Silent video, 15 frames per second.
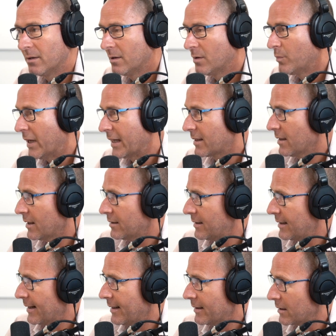Backyard you
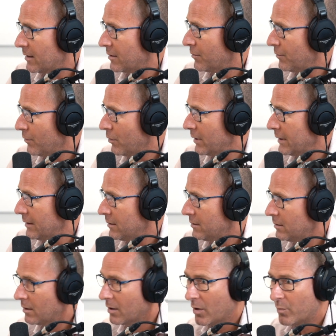can't kick a footy in,
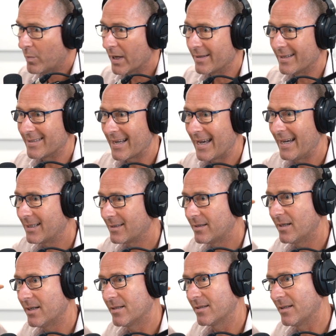but there's
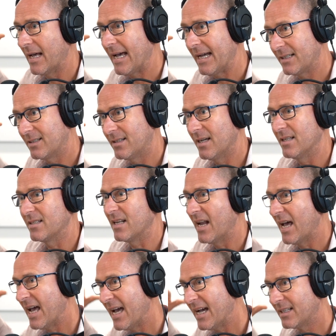hectares and hectares and
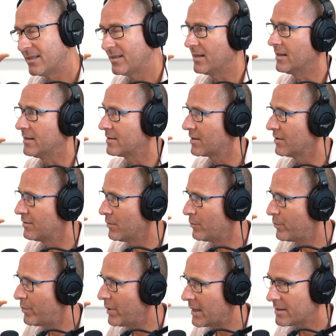hectares of the
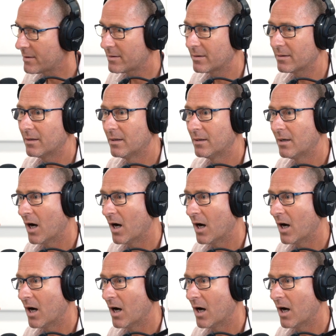best yeah.